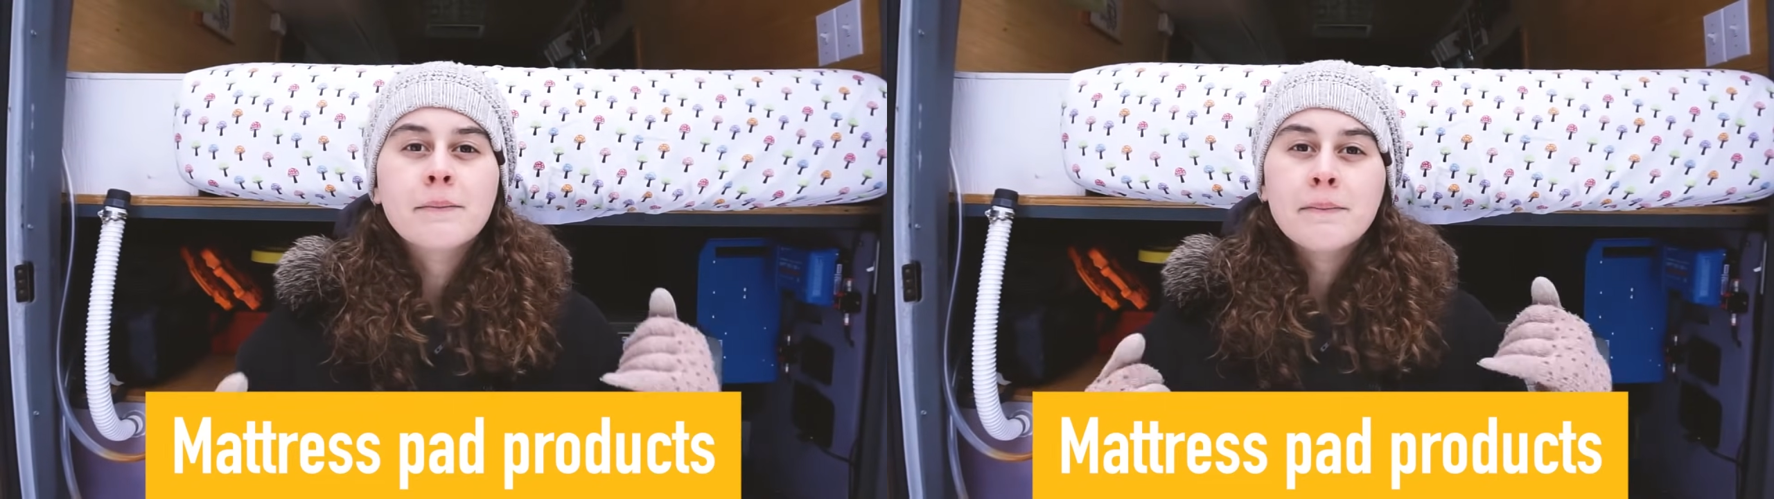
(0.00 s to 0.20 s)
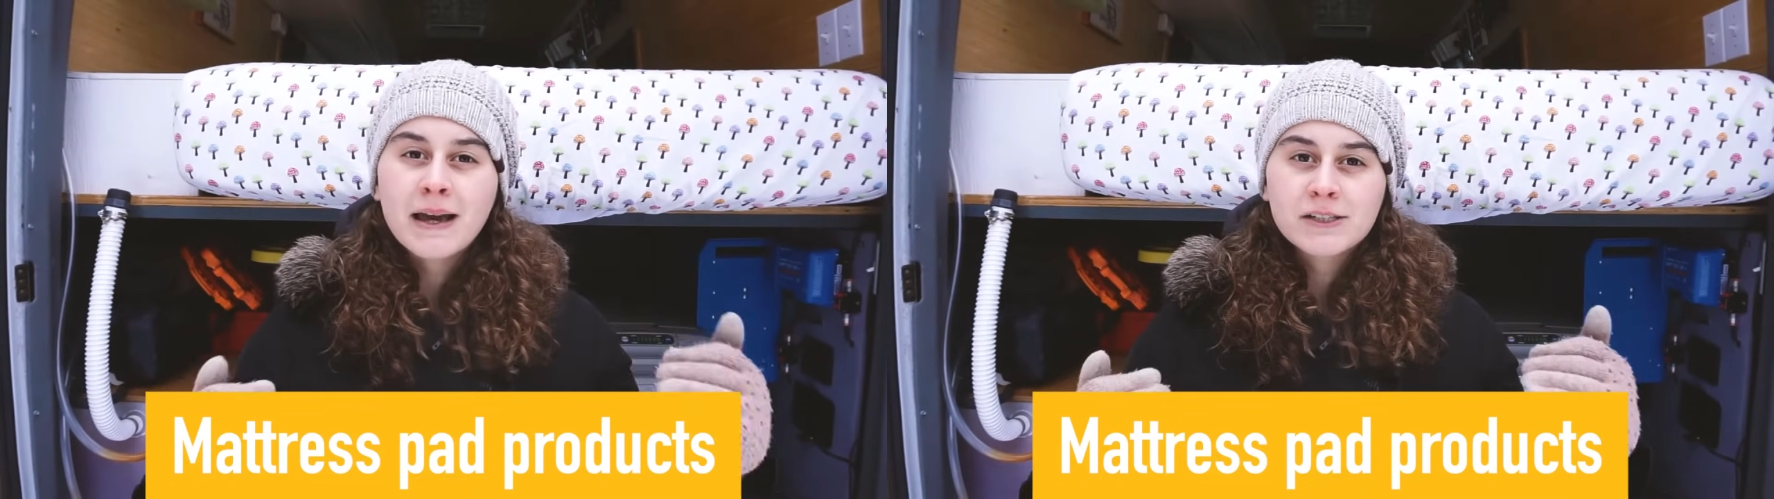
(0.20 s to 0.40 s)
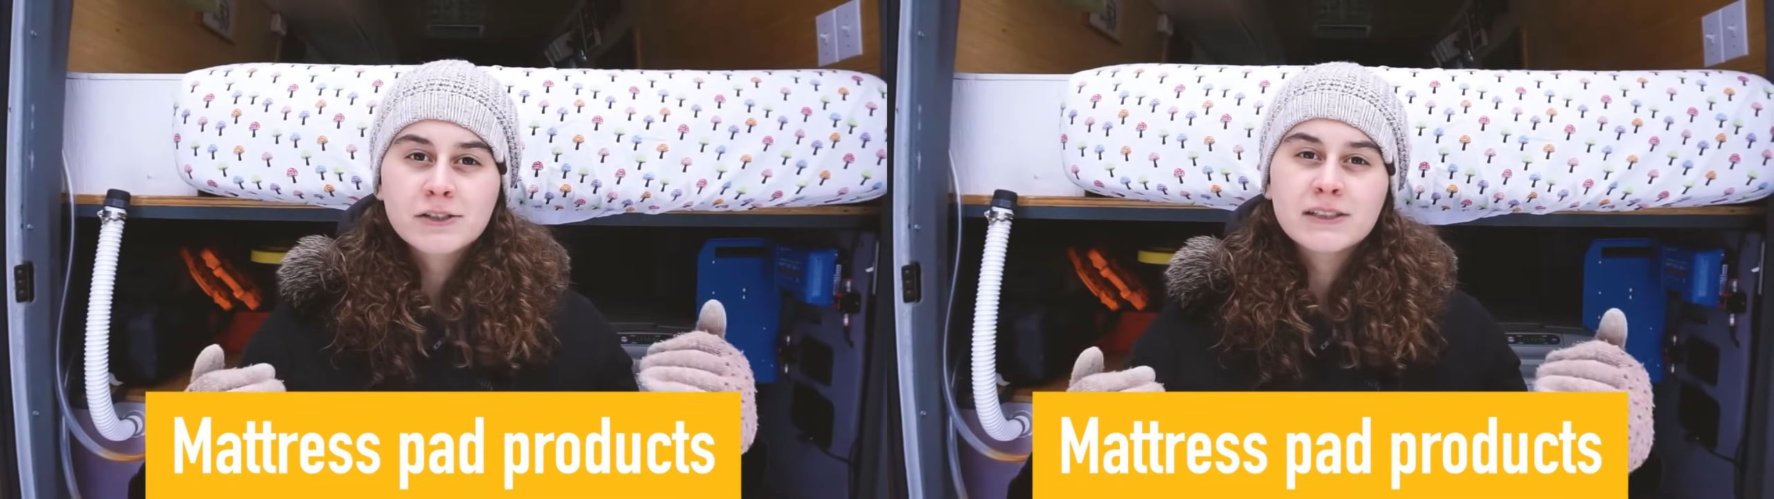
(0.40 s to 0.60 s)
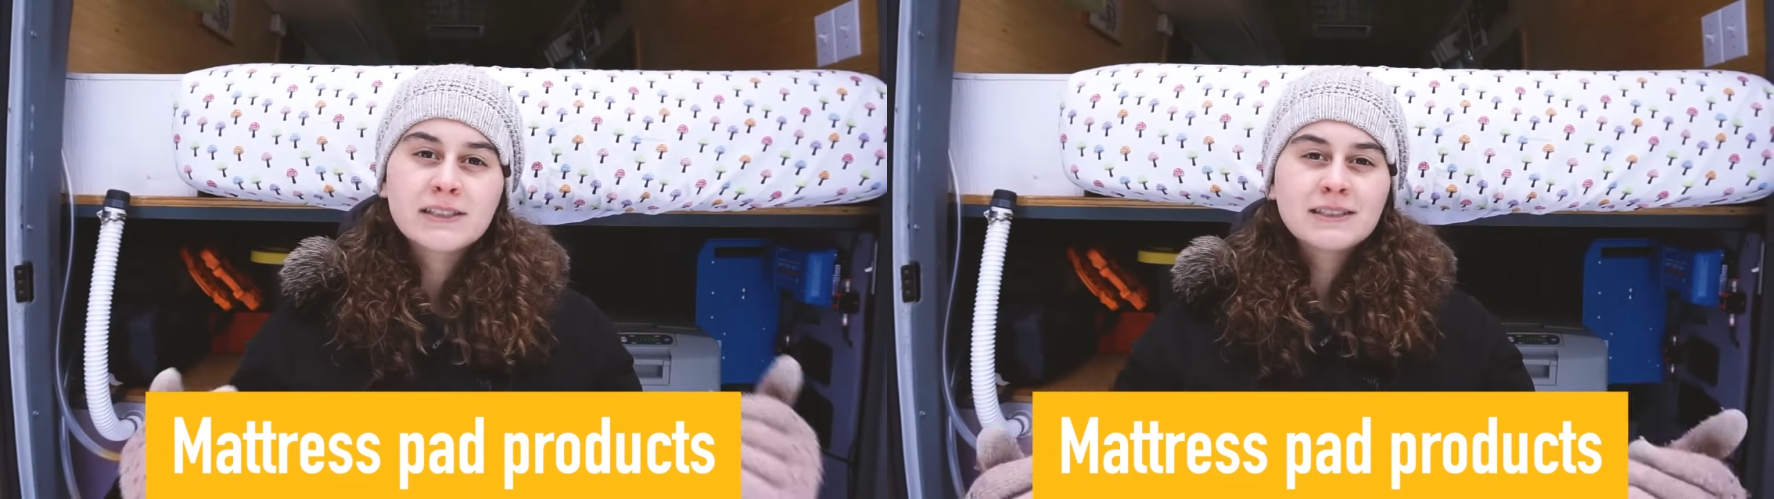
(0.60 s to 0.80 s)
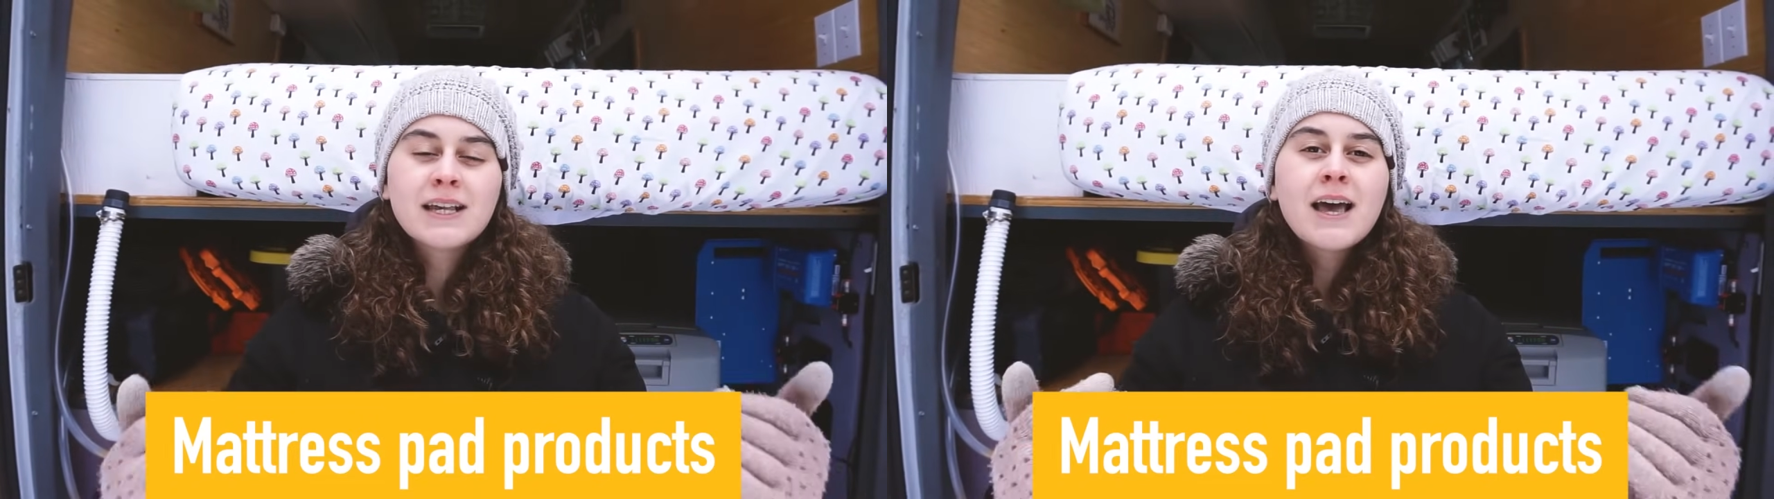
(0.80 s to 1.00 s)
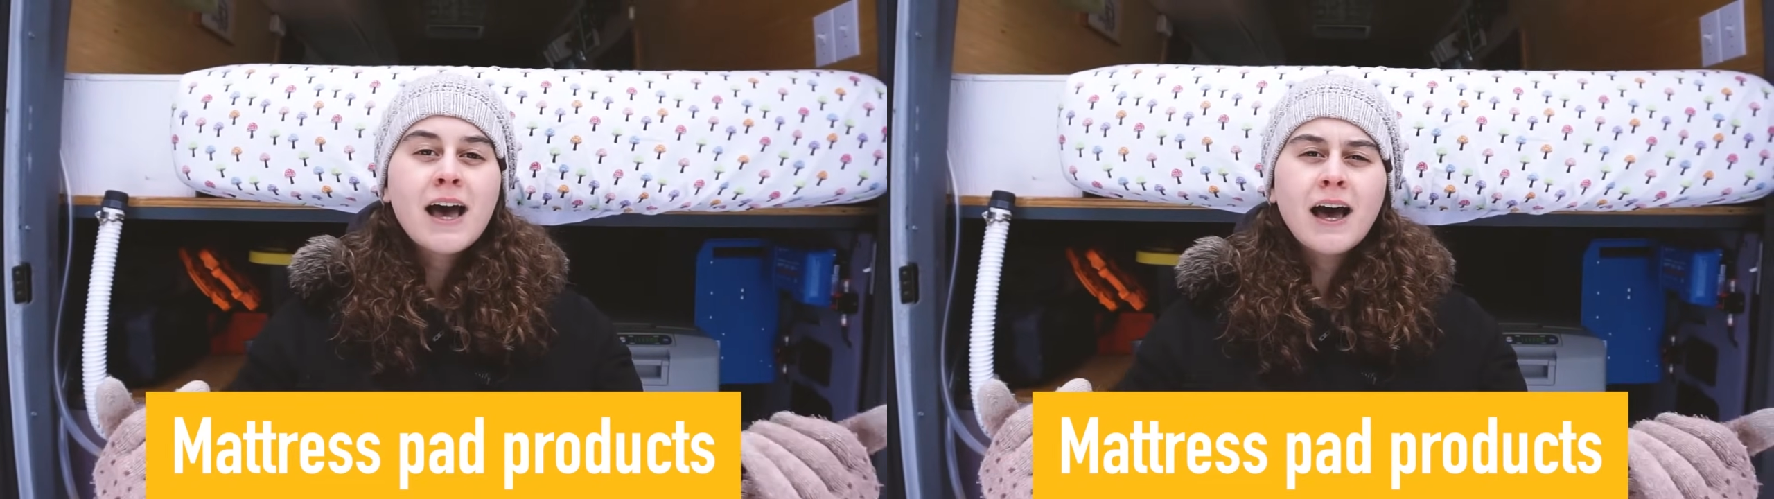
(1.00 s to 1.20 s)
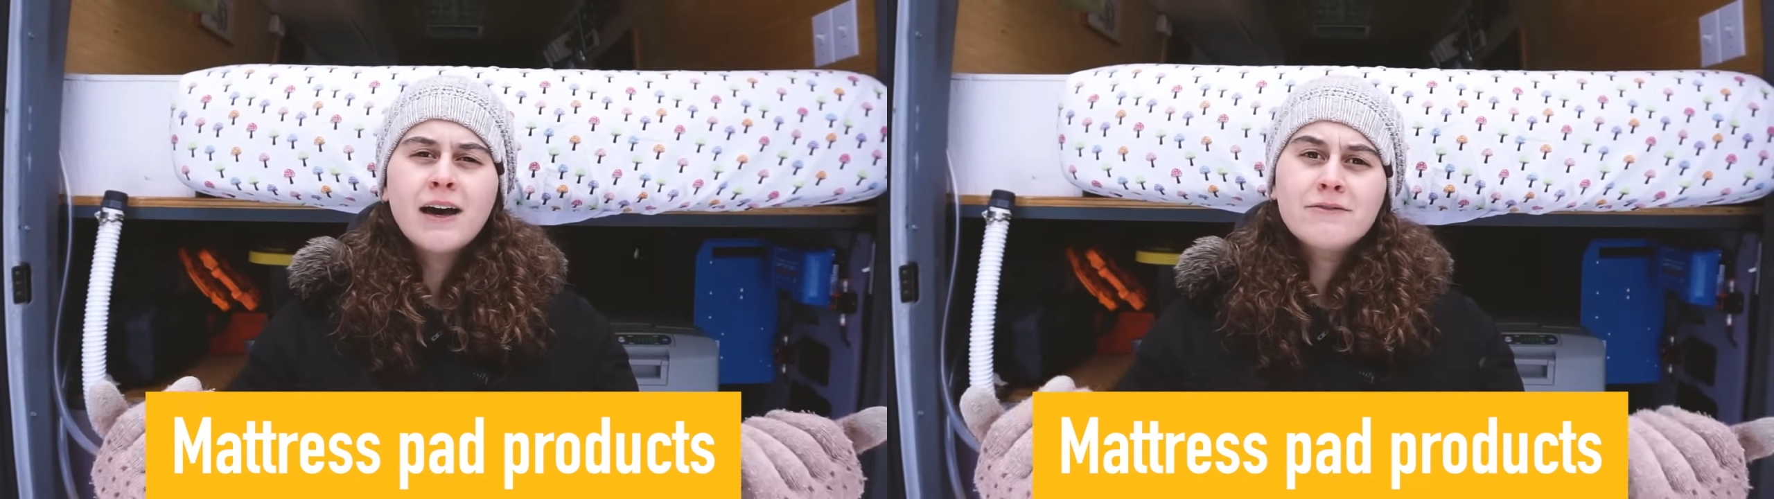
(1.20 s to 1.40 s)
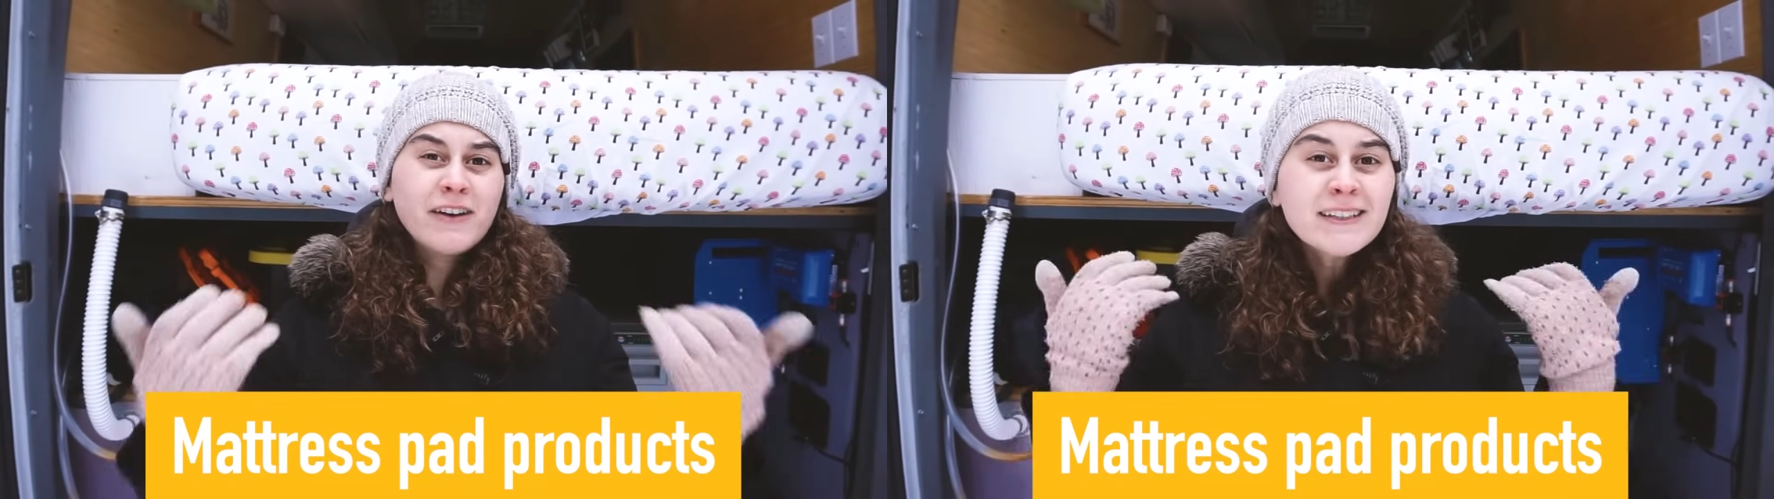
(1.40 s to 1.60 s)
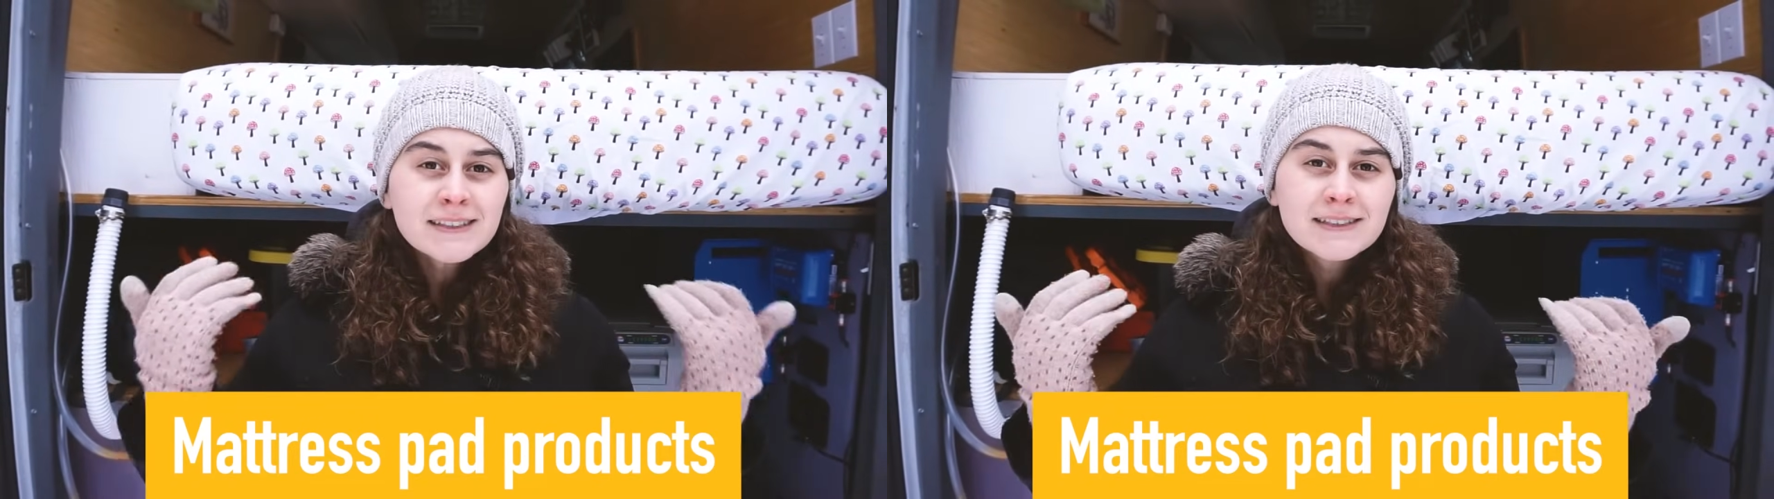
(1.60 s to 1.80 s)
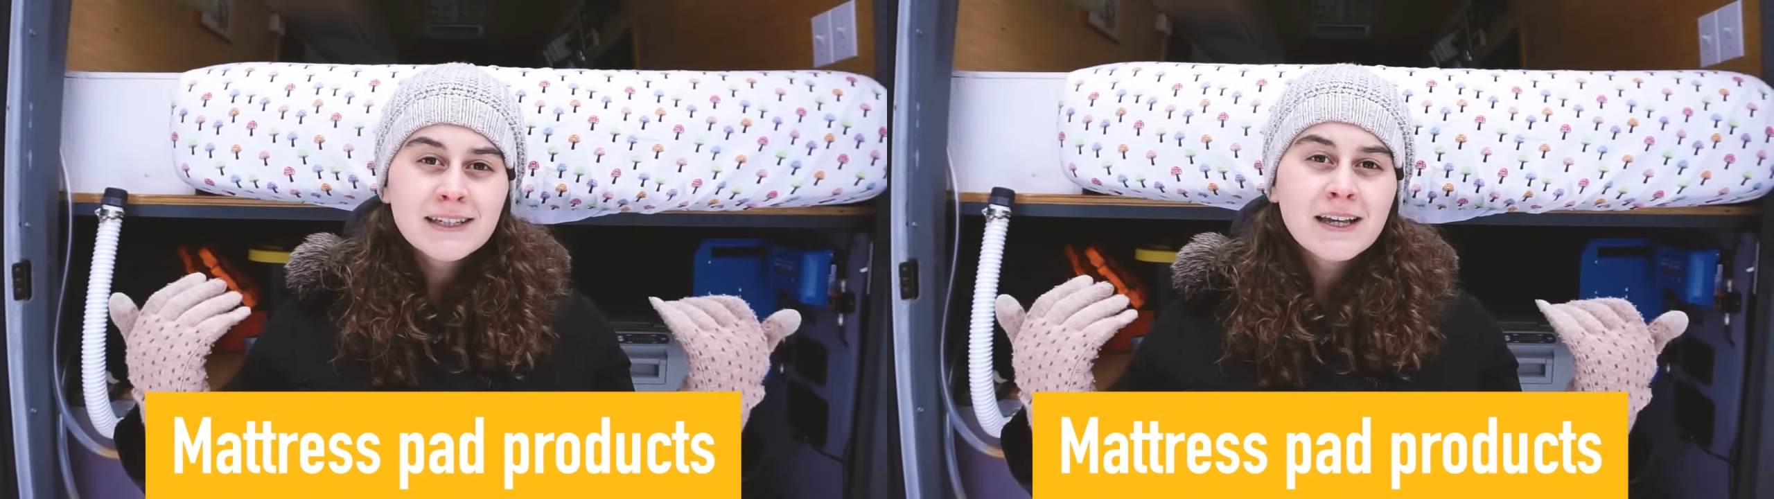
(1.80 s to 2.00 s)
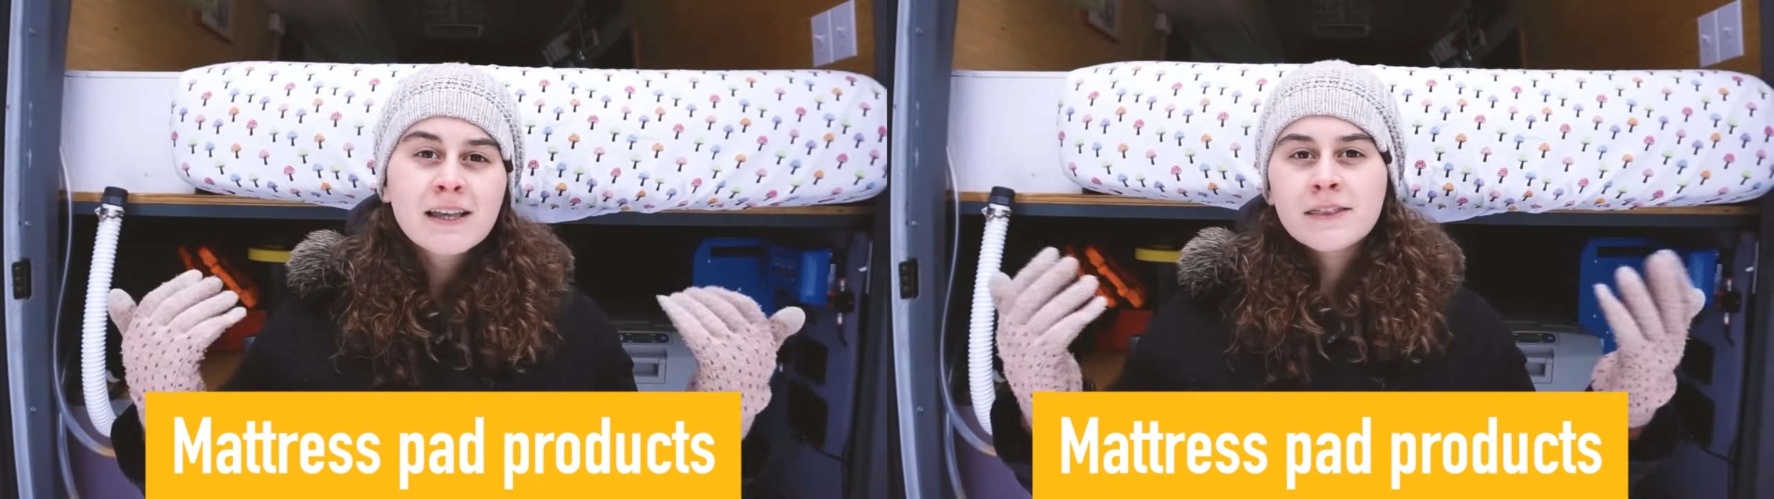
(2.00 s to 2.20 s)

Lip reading: mattress vents